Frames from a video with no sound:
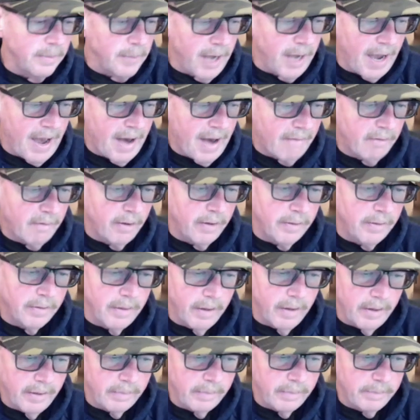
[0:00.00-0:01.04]
have
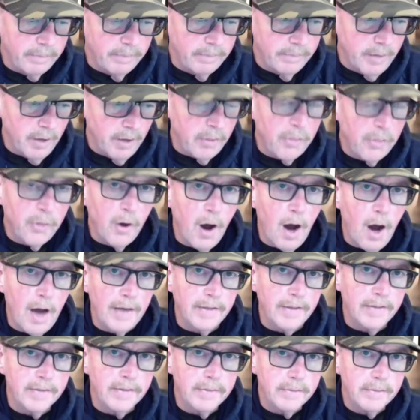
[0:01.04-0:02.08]
a, a thought
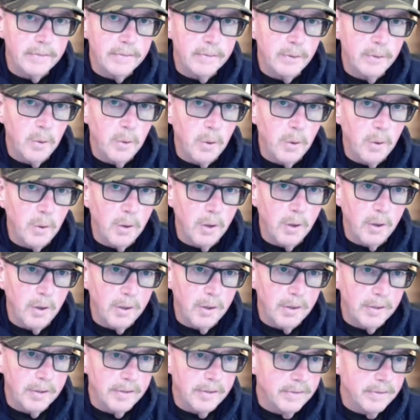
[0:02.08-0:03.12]

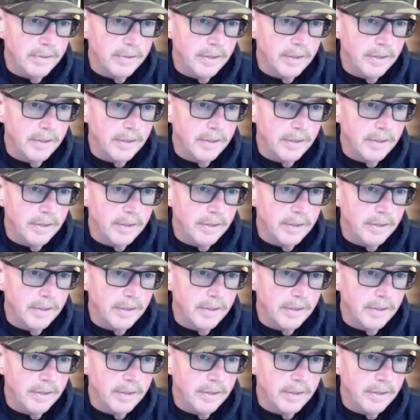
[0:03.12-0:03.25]
or a